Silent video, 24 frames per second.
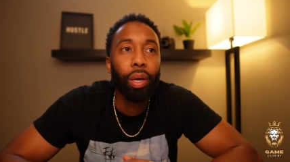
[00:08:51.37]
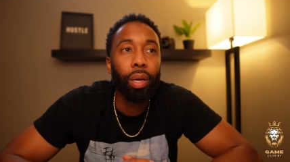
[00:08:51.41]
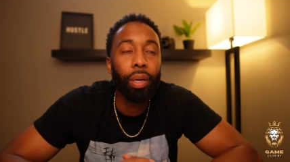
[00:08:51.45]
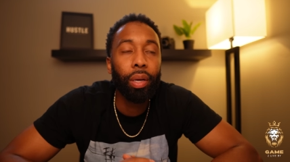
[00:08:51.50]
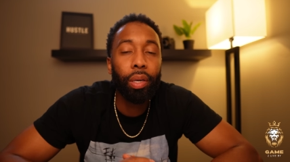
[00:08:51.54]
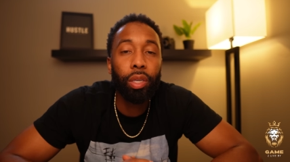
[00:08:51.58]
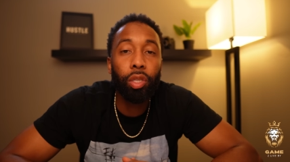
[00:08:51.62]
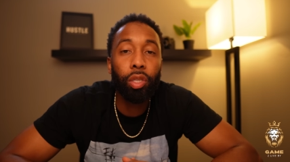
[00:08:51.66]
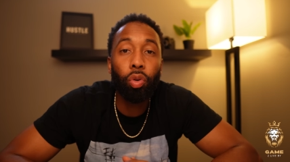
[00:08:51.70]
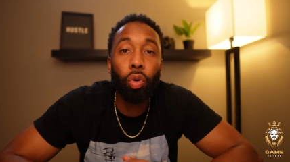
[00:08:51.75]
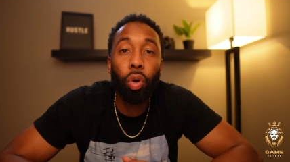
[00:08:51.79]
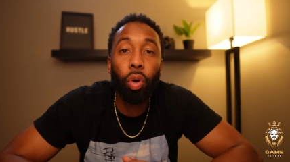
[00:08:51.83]

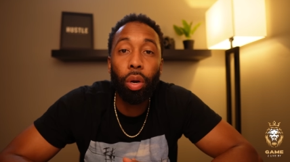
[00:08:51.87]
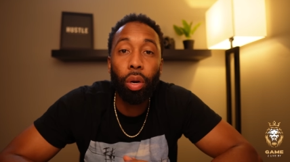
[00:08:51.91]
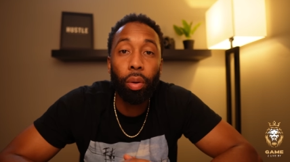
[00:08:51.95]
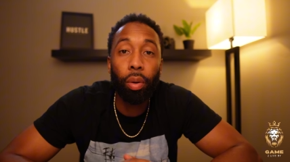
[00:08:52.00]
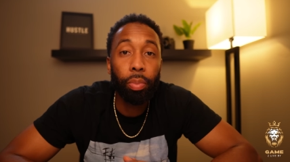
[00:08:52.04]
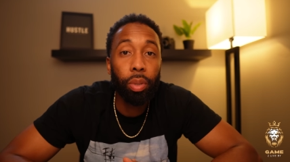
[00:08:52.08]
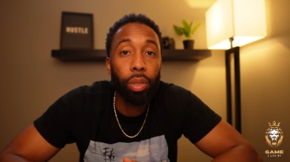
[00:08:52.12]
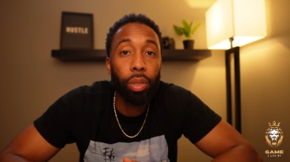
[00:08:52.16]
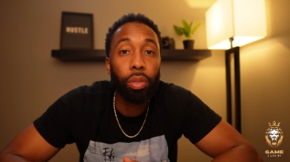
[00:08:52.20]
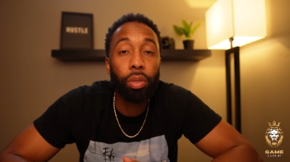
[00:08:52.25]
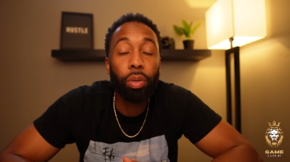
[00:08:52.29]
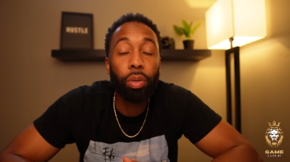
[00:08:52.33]
It's gonna
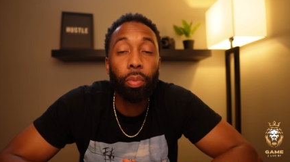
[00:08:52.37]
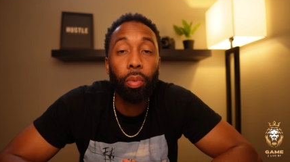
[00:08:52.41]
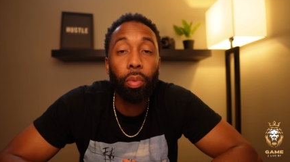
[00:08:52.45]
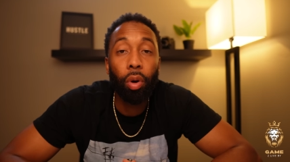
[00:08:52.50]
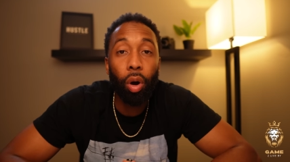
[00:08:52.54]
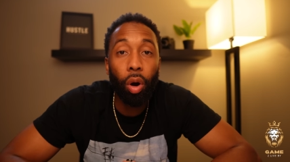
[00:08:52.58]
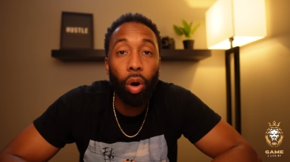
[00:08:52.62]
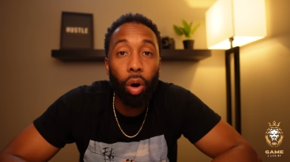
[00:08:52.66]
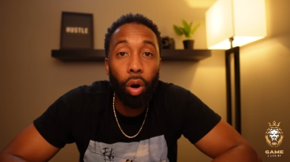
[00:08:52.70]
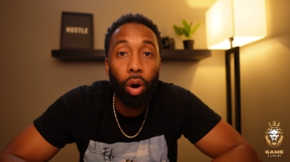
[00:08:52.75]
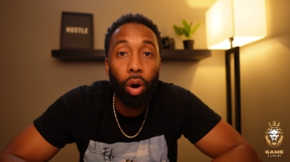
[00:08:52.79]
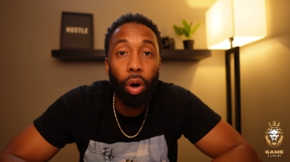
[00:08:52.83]
be some
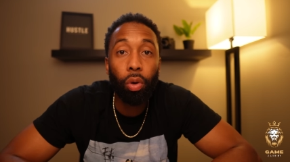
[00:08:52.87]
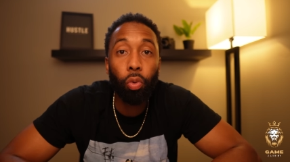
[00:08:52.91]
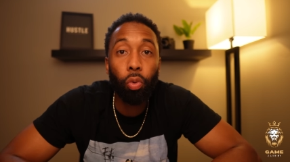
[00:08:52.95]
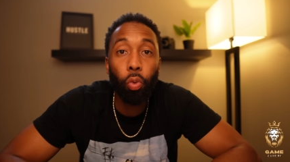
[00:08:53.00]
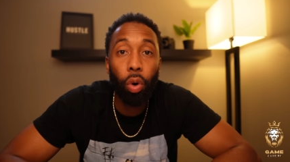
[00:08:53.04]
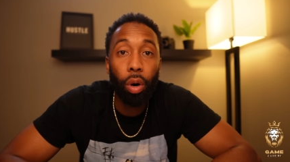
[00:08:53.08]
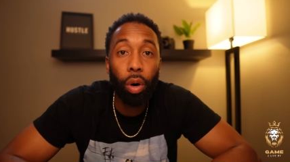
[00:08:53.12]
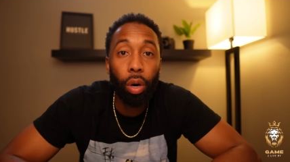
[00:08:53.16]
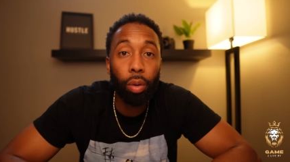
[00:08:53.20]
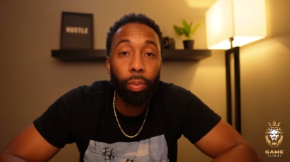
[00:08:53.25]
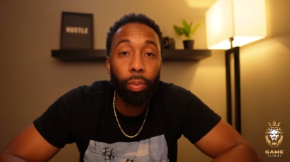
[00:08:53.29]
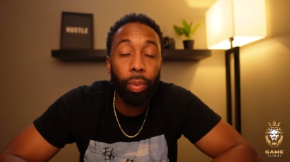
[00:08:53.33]
hard
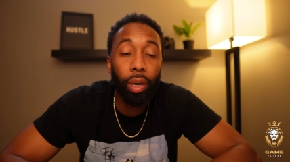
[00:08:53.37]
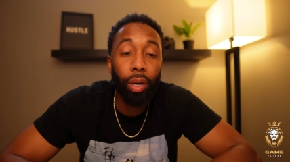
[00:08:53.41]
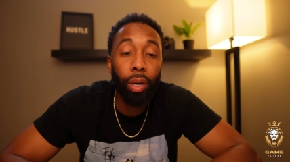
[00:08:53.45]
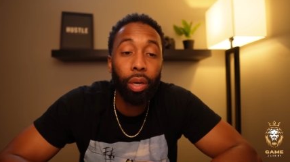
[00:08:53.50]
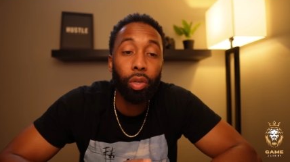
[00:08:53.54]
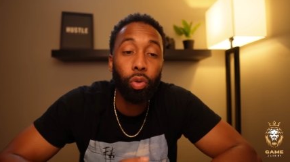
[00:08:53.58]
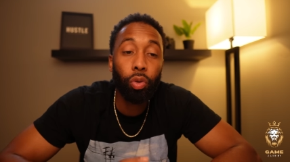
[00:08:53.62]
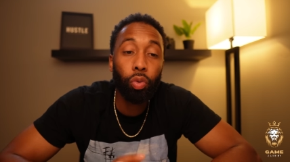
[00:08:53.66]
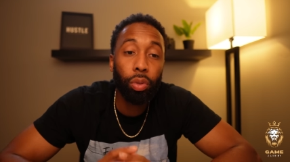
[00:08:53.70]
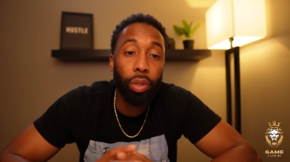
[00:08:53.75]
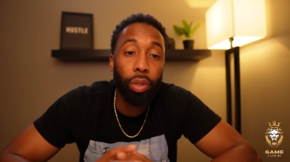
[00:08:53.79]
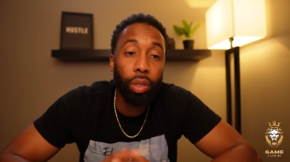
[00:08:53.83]
work,
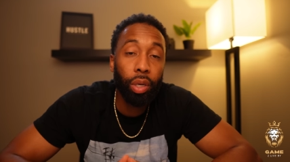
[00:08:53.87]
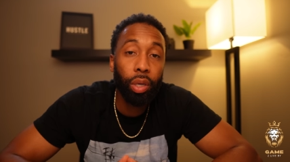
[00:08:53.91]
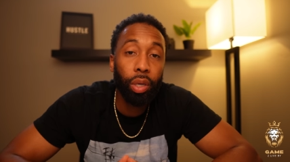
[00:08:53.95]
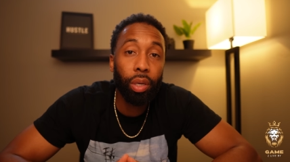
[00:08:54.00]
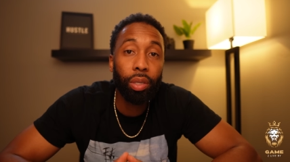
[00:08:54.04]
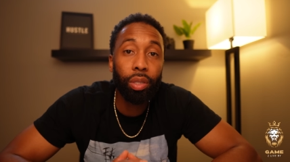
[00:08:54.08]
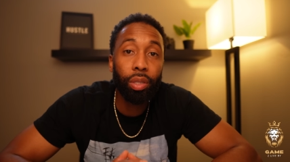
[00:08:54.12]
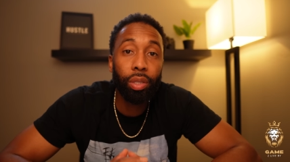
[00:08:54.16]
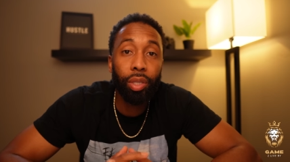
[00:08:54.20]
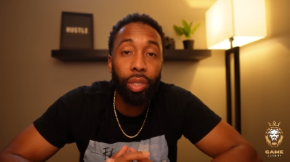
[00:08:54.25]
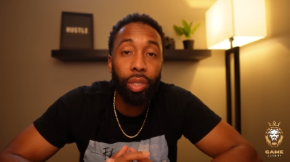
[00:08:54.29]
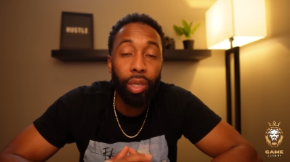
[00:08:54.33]
man. You leave
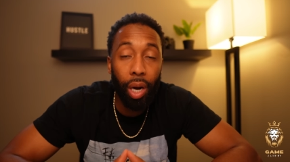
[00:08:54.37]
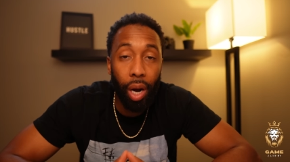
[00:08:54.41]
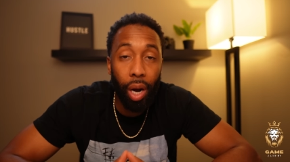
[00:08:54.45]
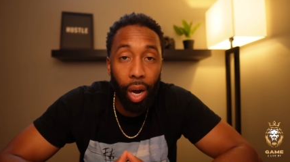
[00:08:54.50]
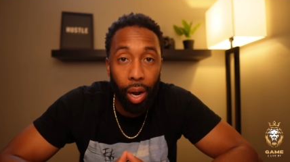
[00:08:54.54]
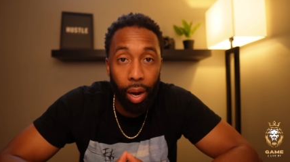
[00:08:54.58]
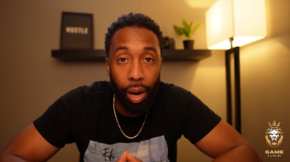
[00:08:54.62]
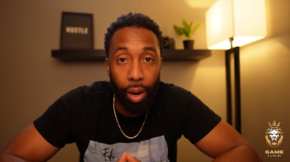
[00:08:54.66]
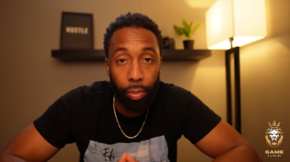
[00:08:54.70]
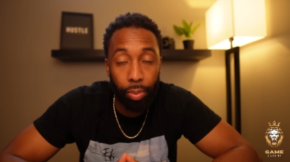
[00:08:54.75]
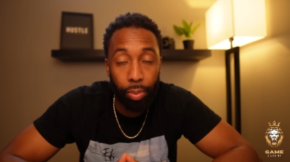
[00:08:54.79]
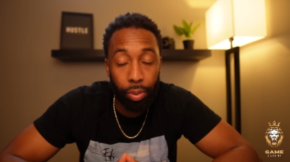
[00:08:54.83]
this
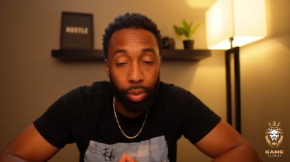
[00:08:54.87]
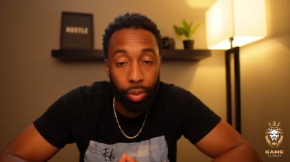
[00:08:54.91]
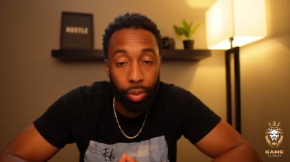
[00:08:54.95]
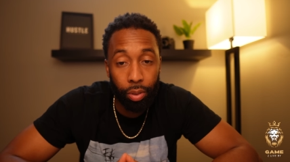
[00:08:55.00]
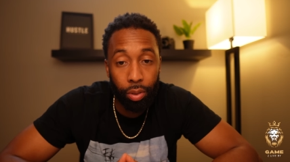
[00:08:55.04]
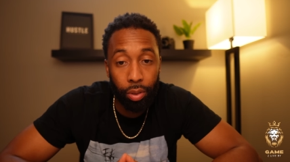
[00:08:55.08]
job,